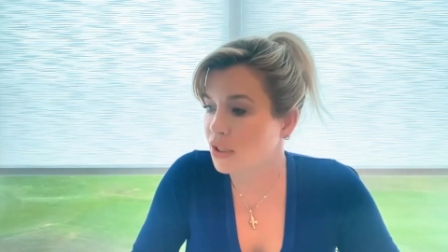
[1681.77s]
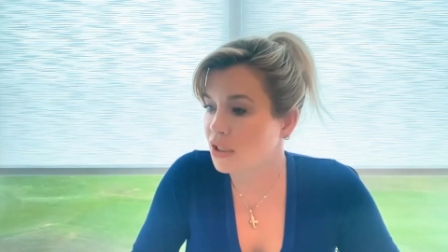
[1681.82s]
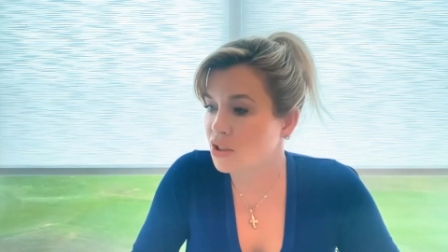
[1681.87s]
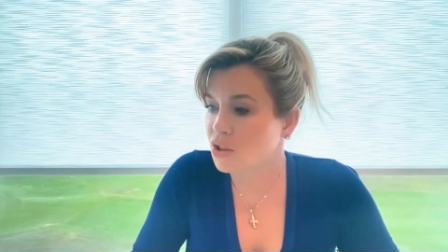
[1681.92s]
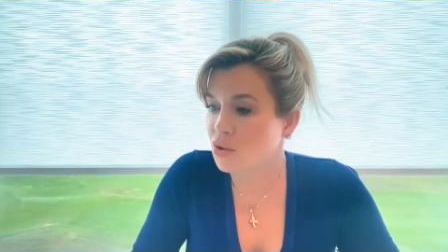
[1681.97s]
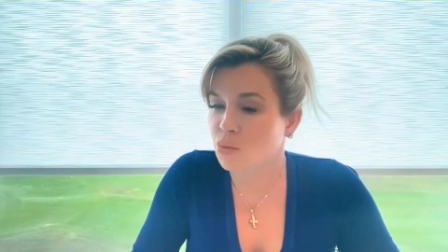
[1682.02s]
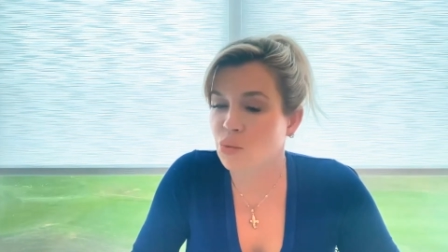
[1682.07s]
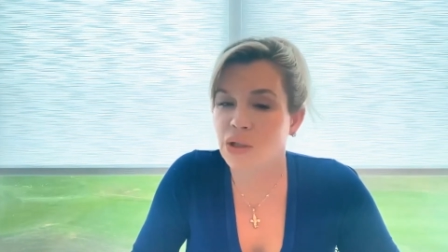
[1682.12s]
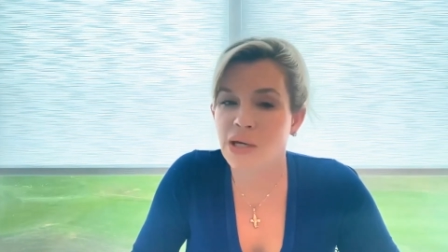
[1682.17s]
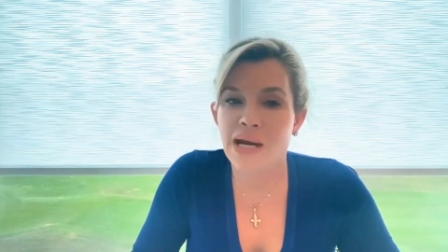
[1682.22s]
and
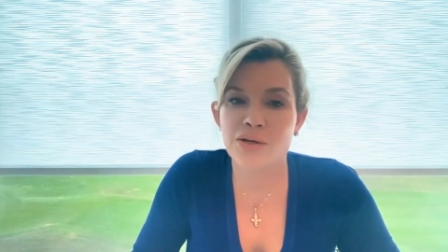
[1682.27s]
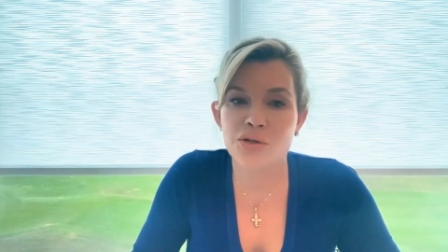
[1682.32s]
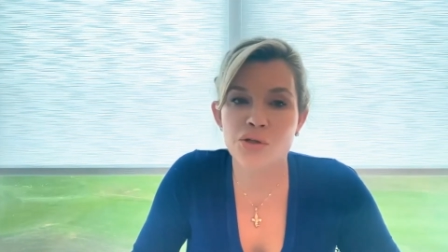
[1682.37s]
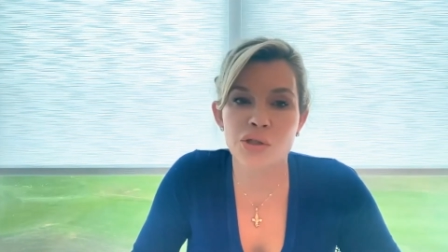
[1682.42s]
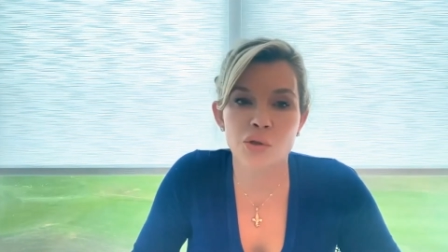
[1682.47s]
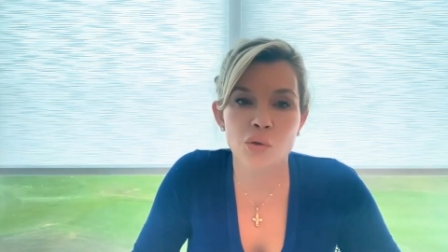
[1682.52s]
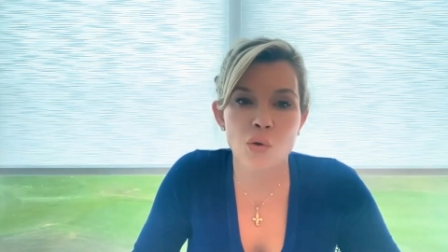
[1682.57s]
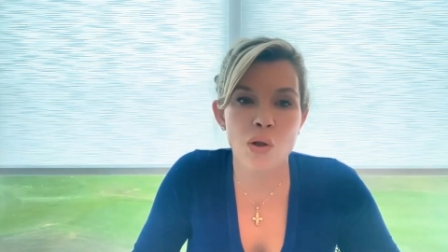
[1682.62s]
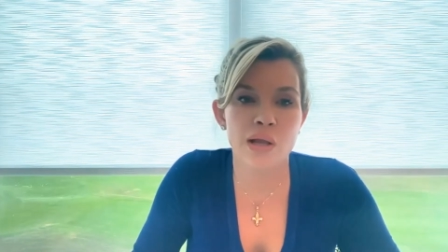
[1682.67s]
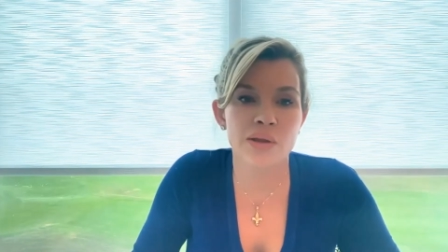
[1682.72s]
we
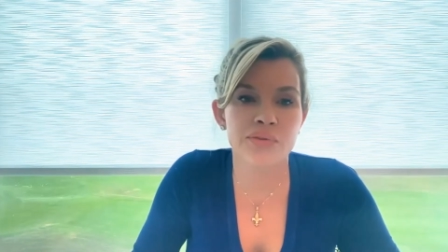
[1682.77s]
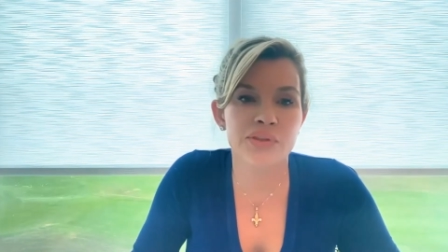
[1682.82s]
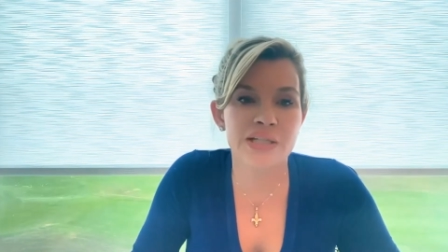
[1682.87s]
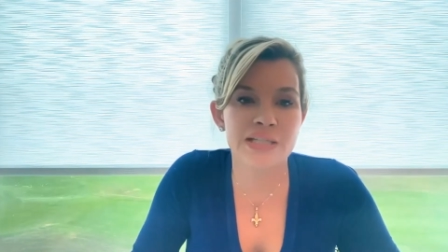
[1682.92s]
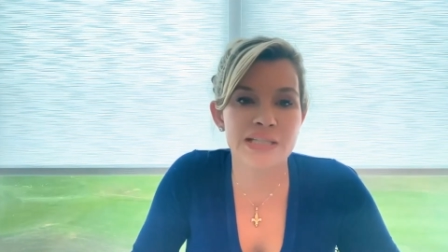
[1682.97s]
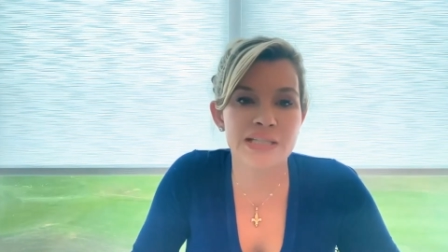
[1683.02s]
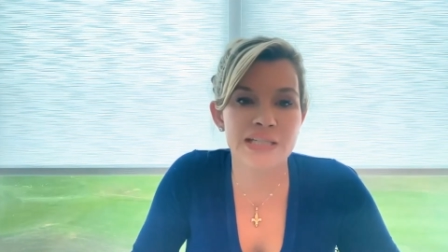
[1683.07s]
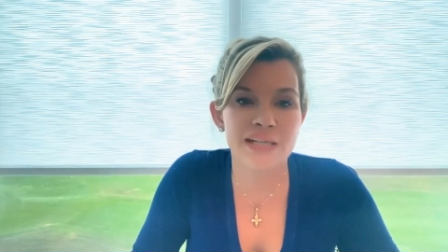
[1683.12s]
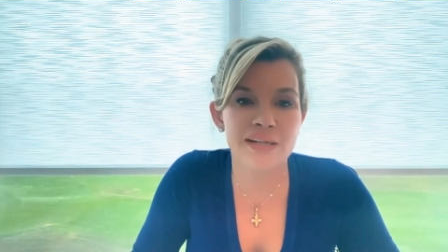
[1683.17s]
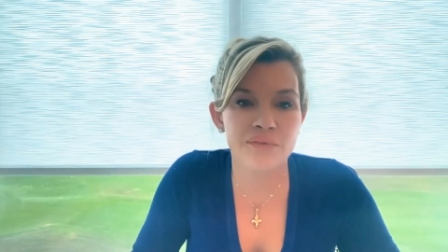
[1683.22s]
actually call it the
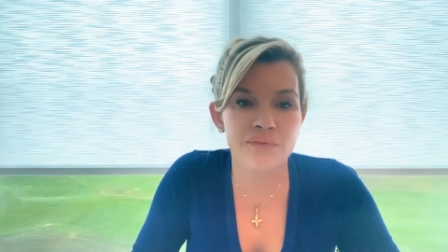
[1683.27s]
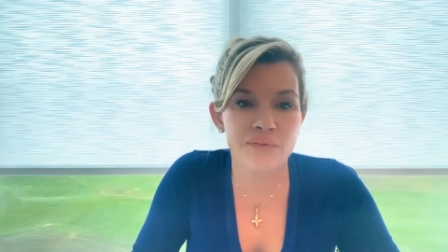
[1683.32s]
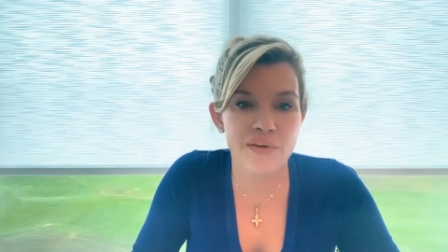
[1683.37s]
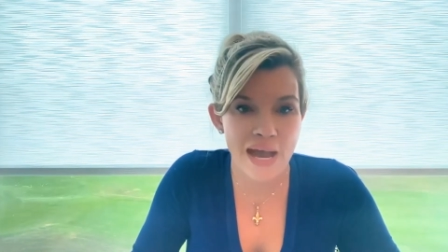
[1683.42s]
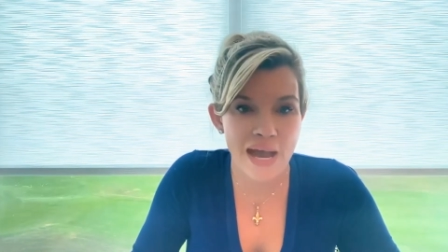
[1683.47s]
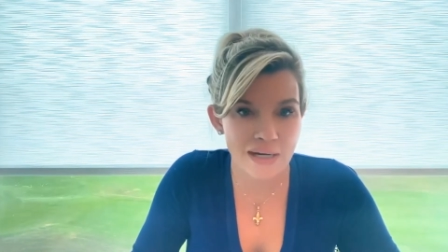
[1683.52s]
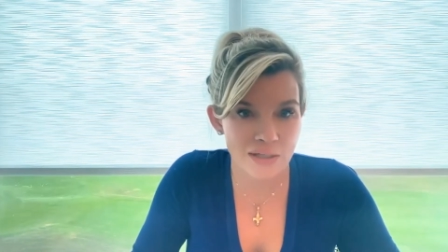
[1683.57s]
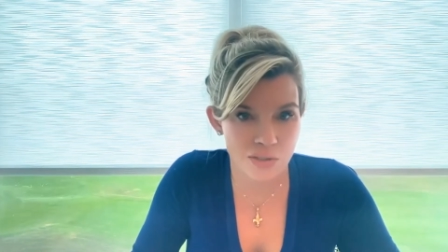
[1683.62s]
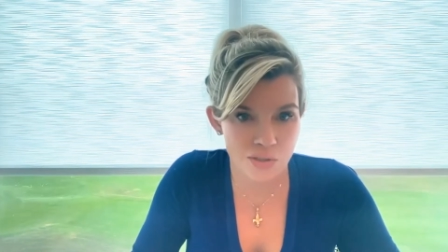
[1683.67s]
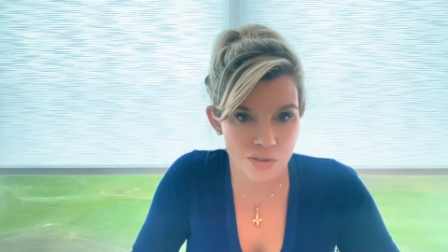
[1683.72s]
D
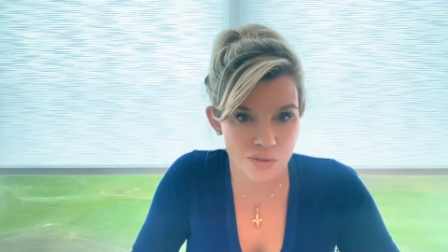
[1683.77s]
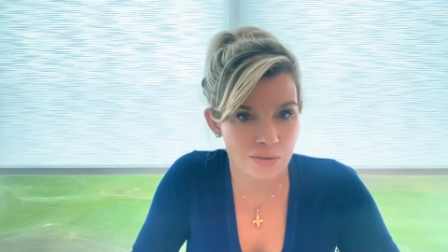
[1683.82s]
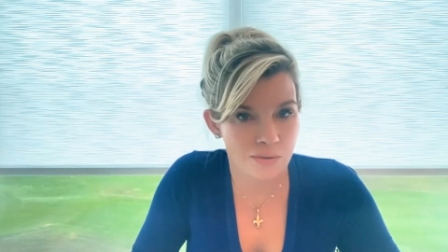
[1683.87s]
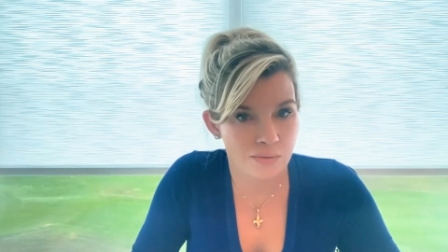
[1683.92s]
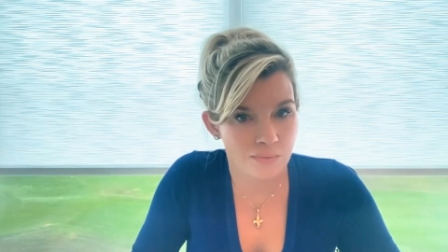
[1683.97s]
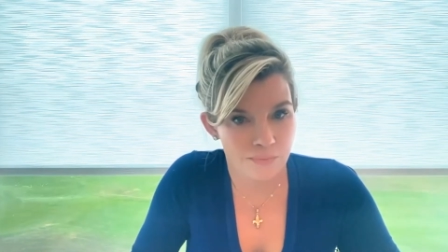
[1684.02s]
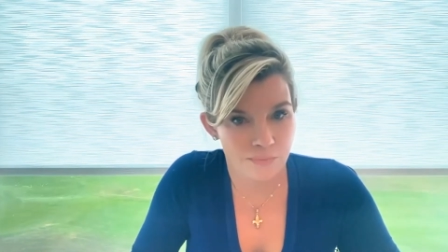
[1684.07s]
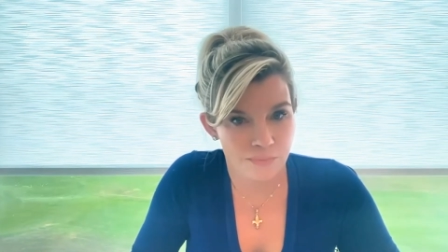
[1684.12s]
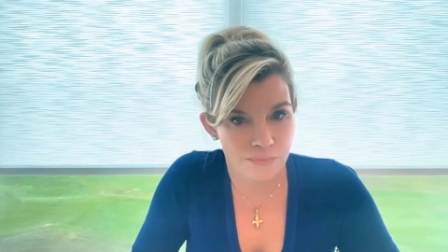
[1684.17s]
factor.